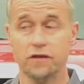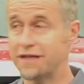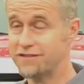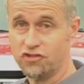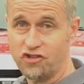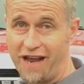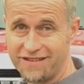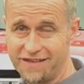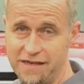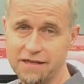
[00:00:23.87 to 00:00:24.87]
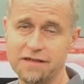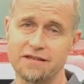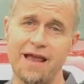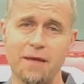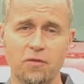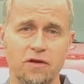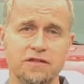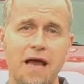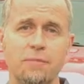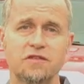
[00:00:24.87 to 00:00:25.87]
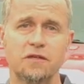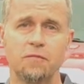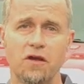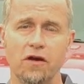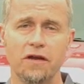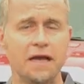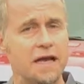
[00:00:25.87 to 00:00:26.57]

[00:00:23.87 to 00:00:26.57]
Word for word: That's the chassis that this ambulance happens to be on.